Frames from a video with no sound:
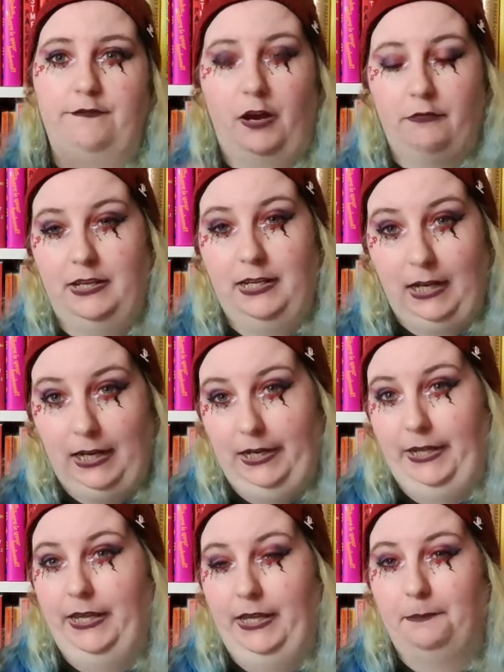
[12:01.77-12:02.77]
very
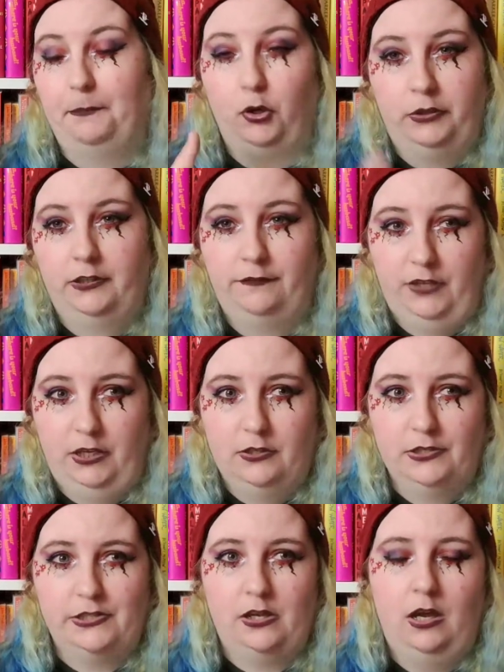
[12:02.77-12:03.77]
clear point of
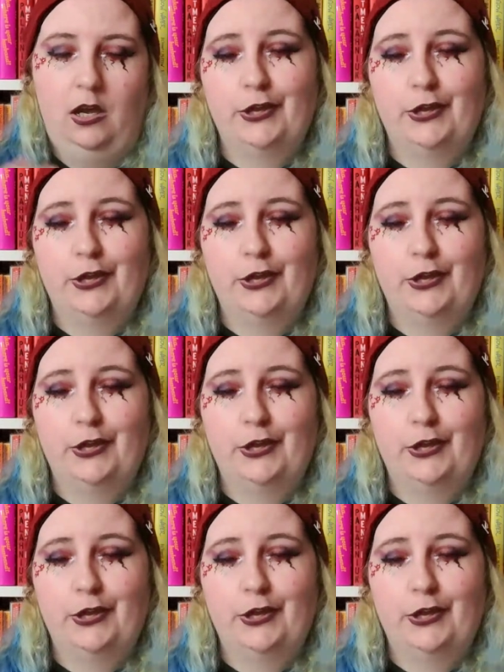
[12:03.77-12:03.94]
views.